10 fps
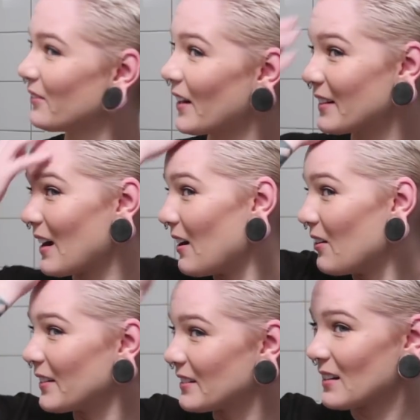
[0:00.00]
Right
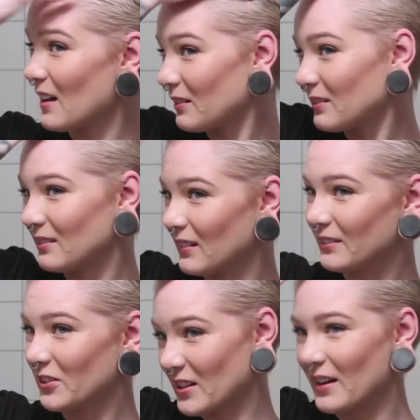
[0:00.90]
now, there's not a
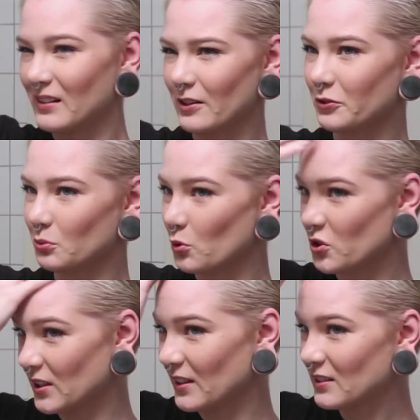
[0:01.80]
lot of
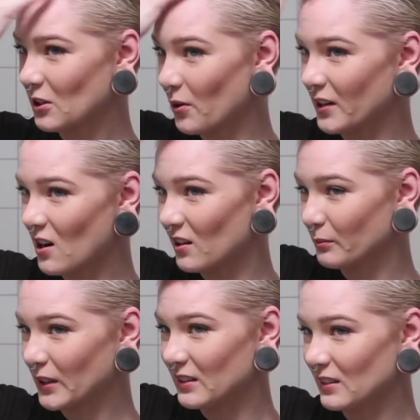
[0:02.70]
swooshiness going on
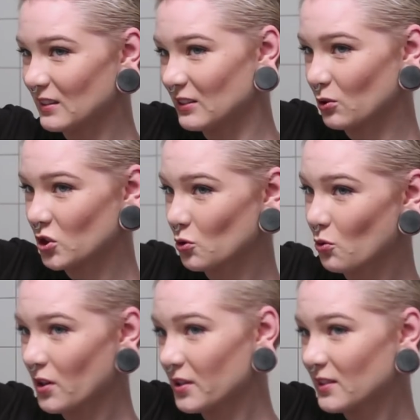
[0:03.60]
because it's so
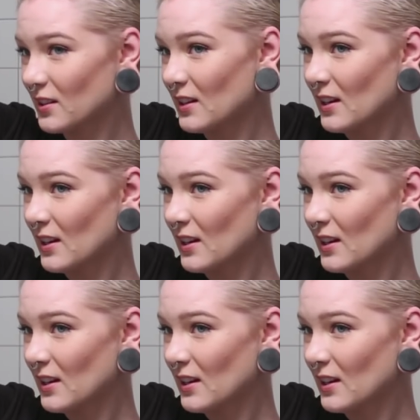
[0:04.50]
short,